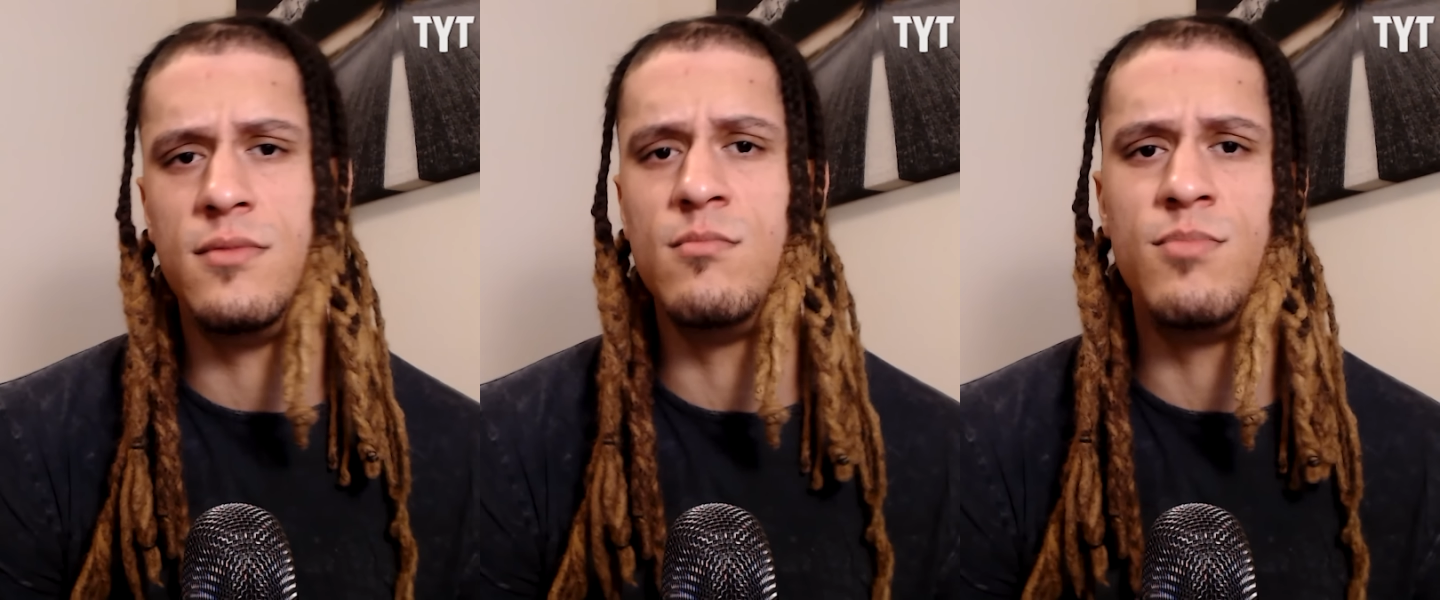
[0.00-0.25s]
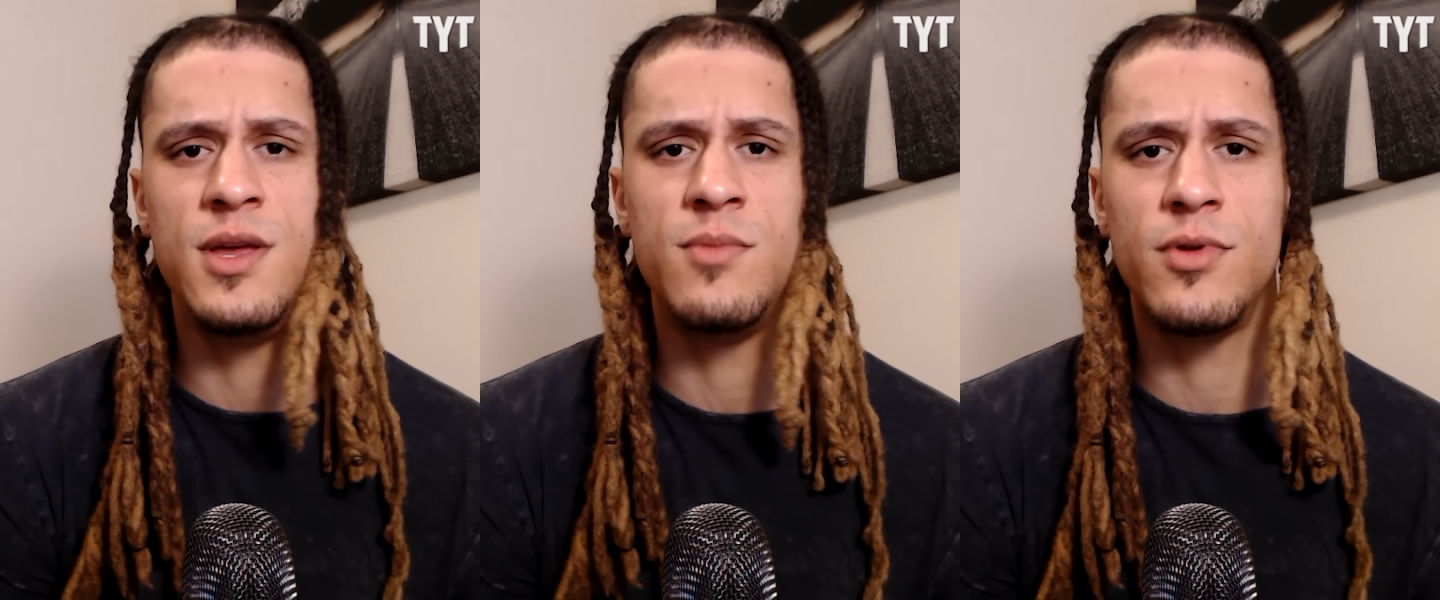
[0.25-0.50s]

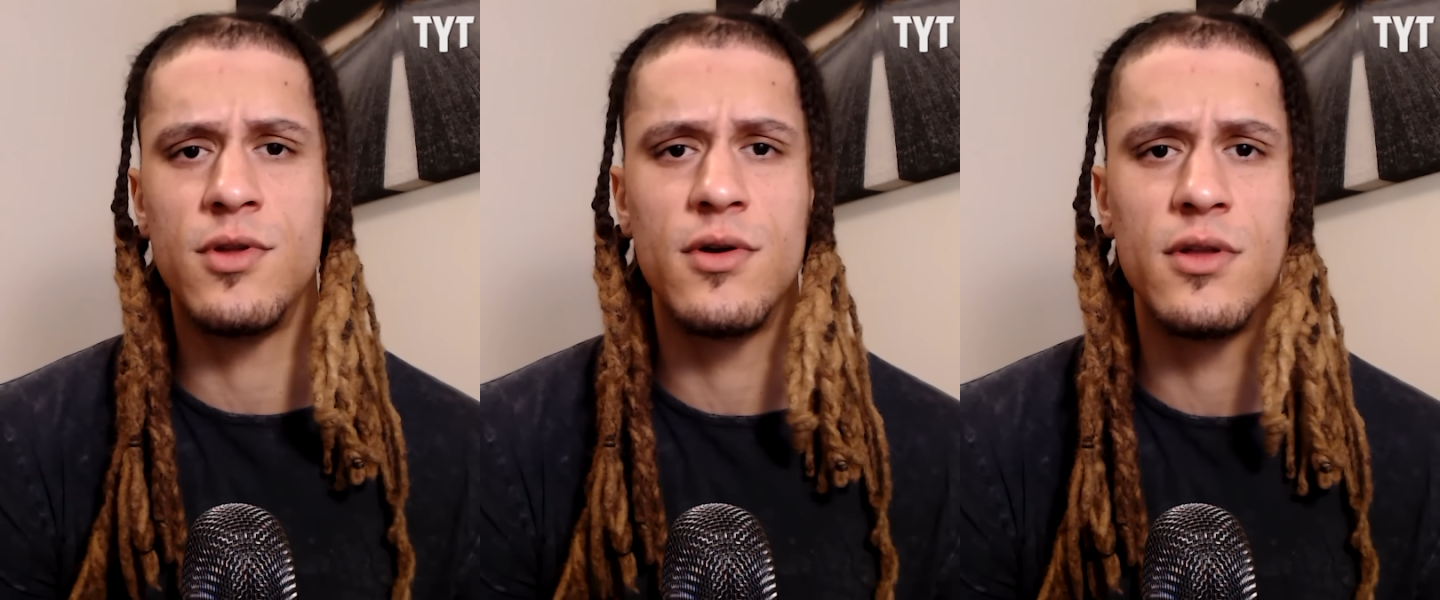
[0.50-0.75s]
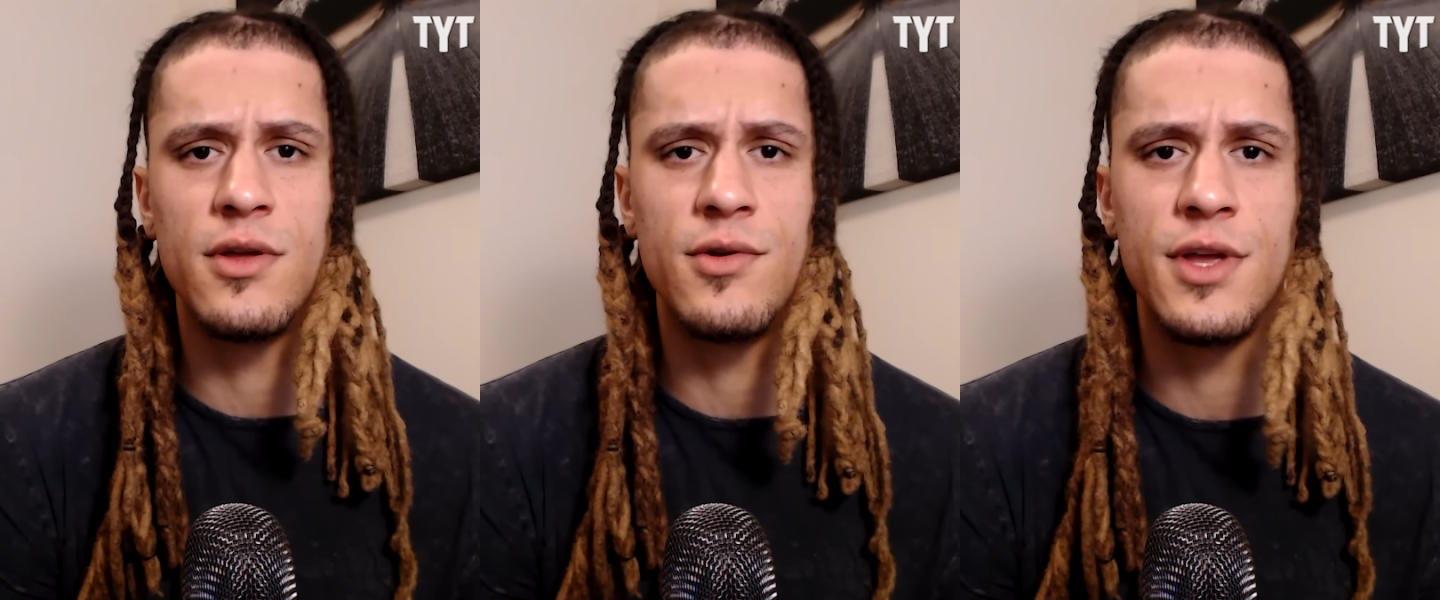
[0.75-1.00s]
people are
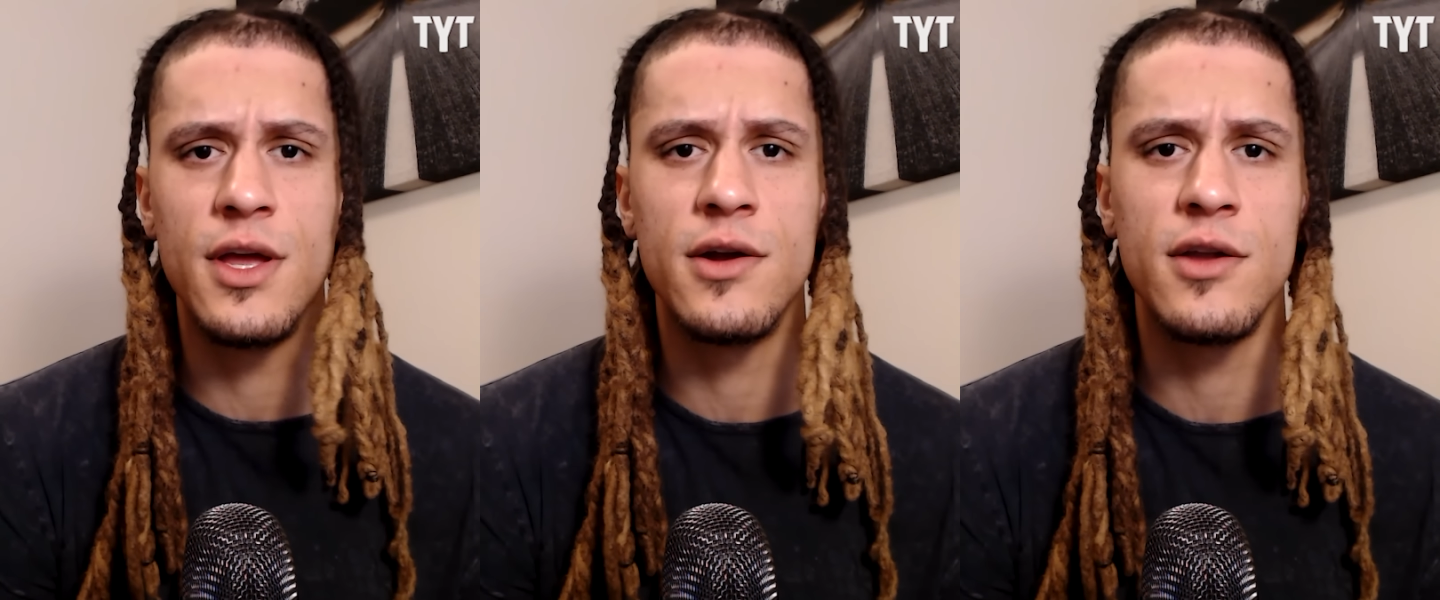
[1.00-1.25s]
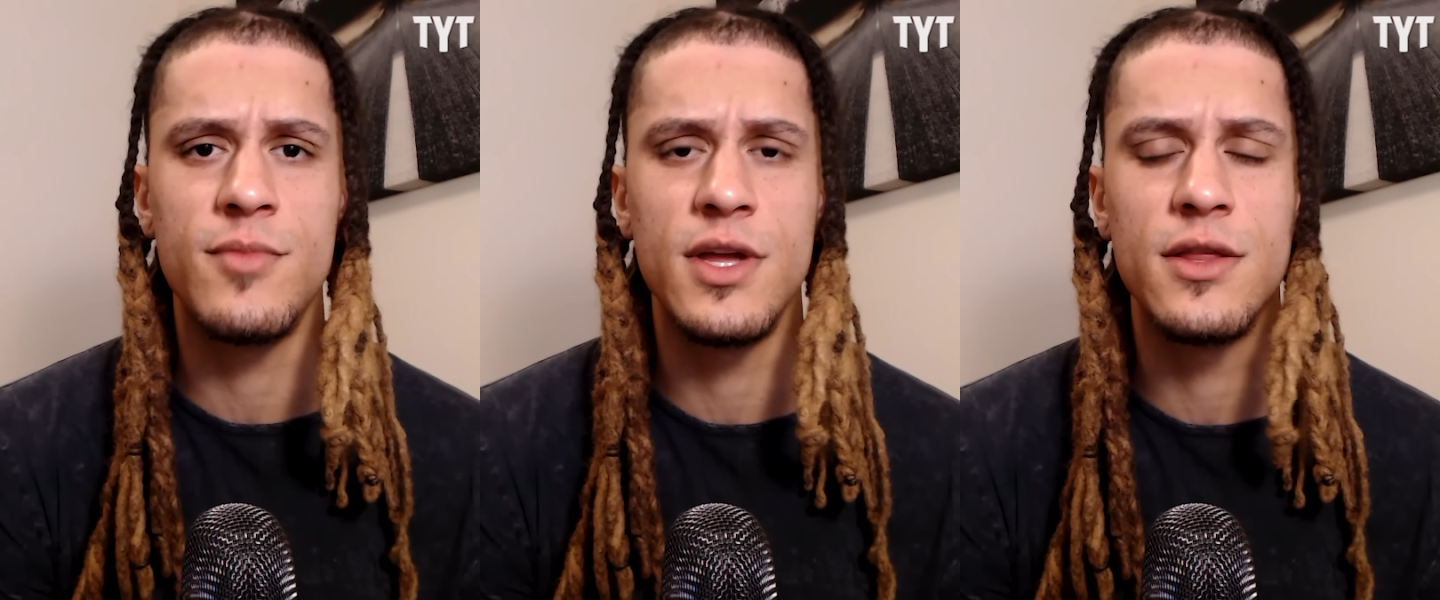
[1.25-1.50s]
a little
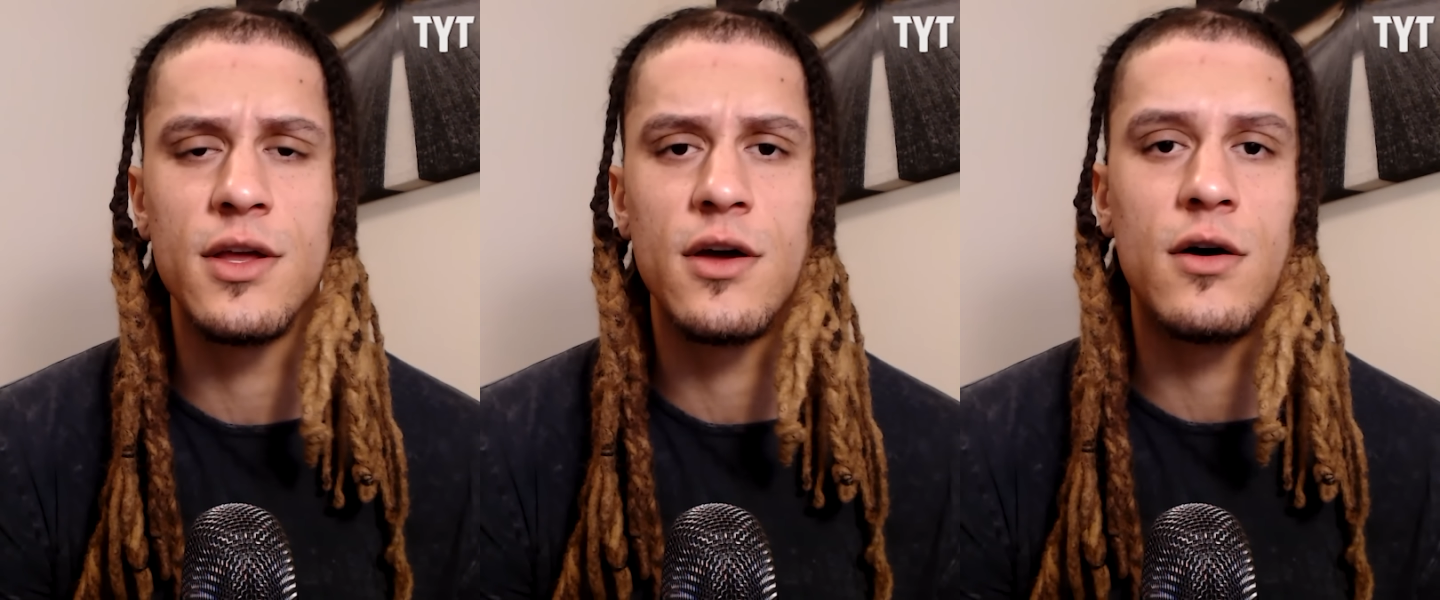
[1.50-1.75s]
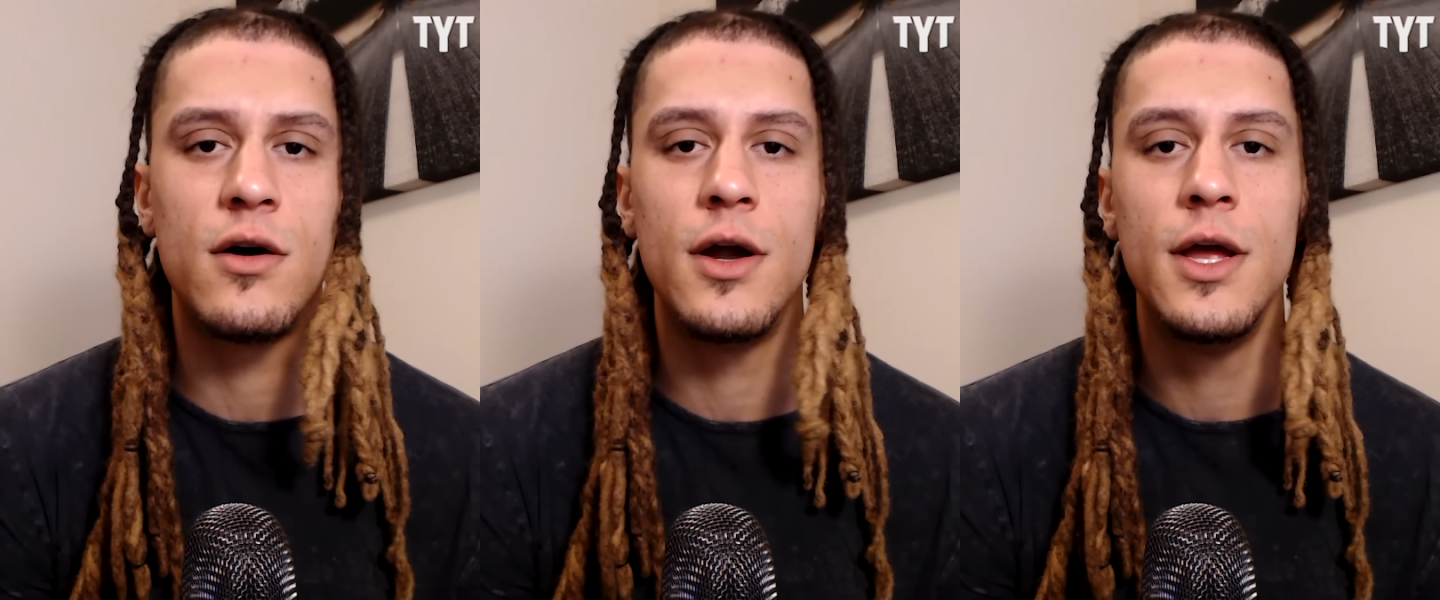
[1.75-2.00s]
young to be in the
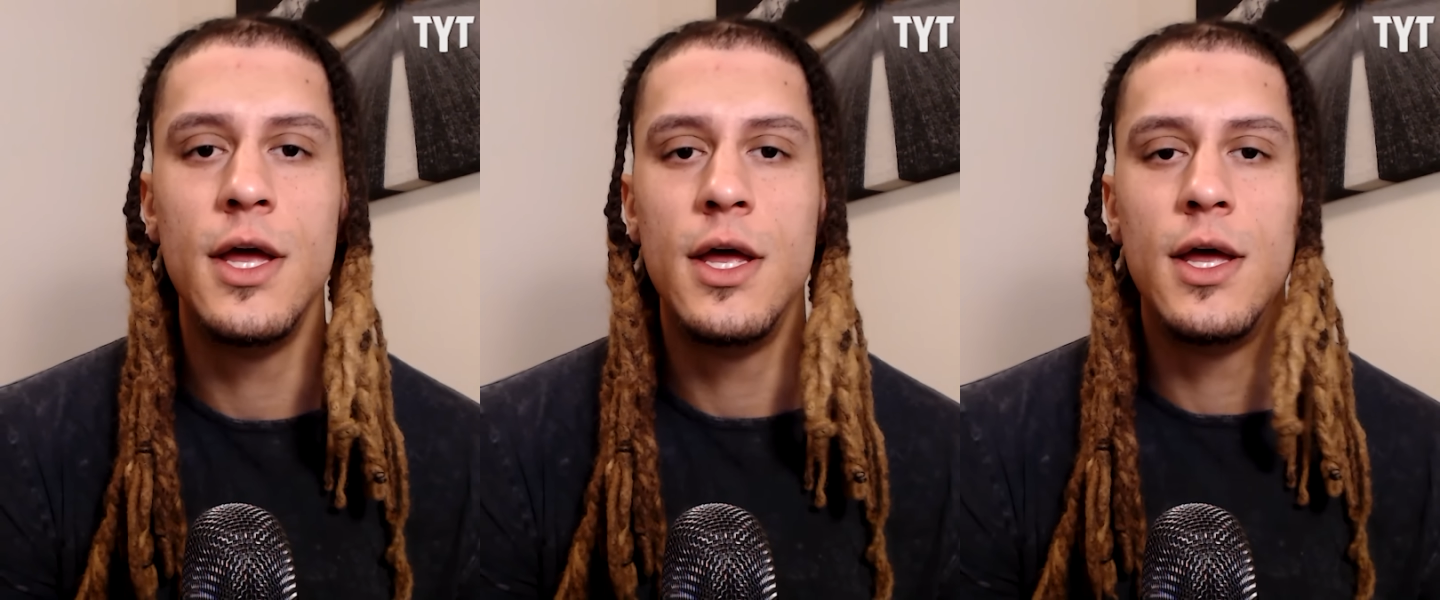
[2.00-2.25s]
car.